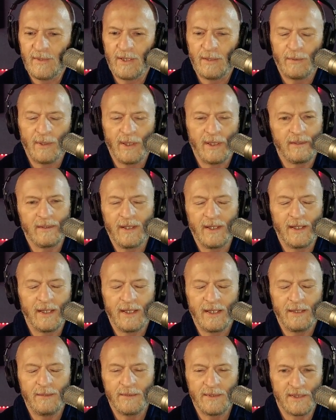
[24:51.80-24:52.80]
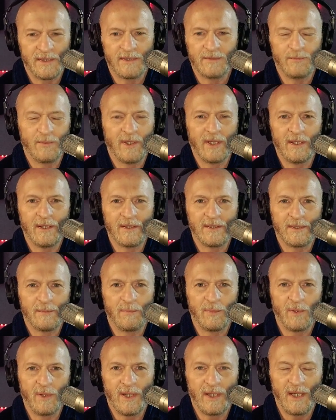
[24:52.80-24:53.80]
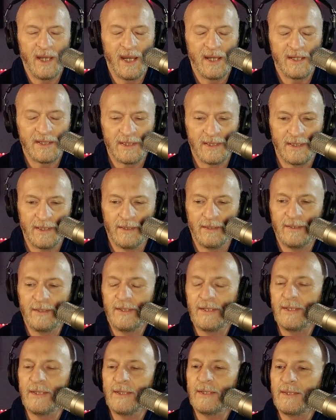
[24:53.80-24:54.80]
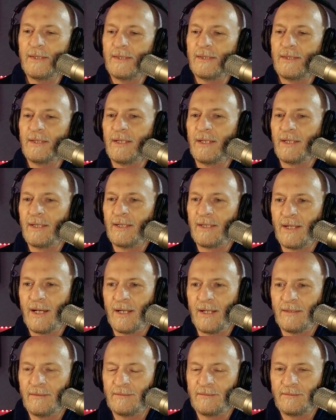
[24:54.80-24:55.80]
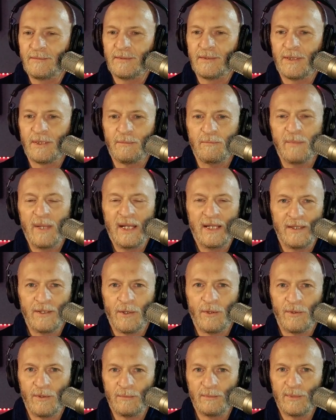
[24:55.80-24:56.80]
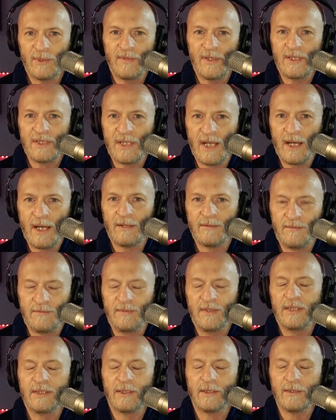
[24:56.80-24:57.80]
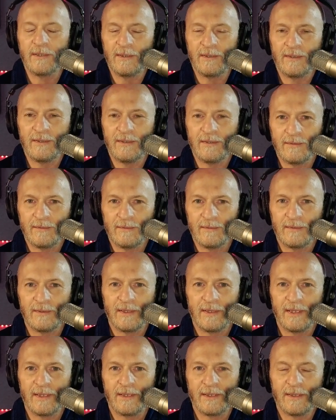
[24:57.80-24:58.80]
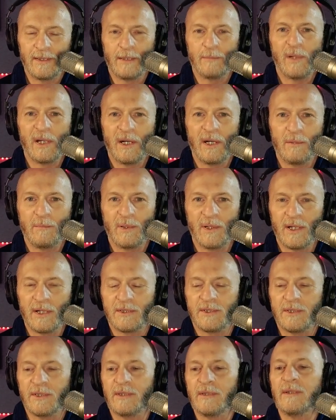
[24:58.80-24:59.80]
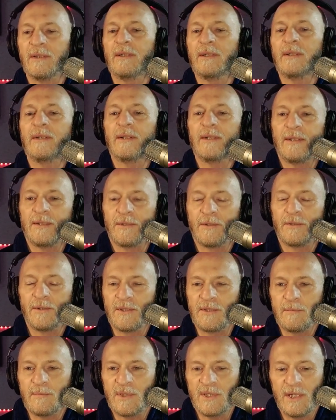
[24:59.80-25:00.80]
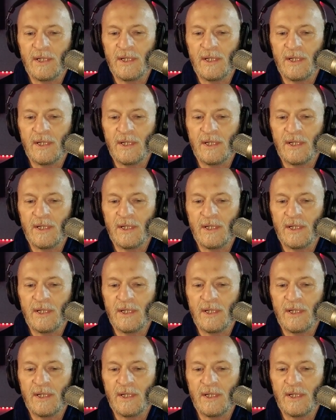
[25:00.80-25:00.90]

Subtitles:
Anyway, he was one of the supporting cast in there. And he kind of, made the whole movie feel like a better production during some